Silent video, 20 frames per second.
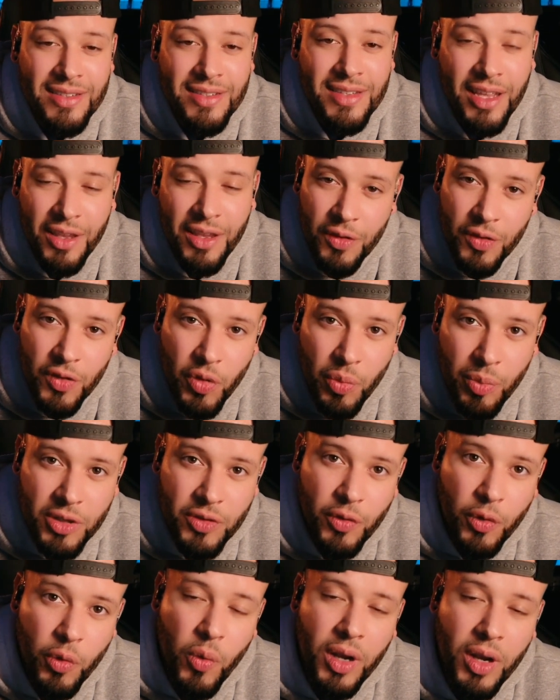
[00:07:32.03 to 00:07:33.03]
Thank you so much
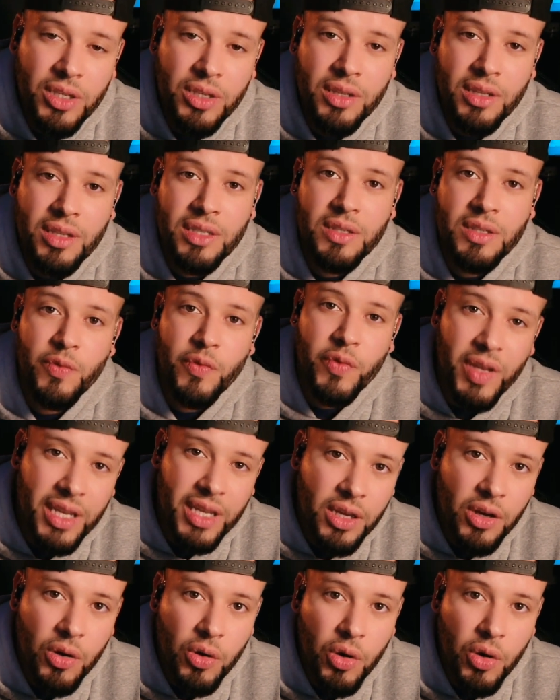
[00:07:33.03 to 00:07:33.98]
for watching this video.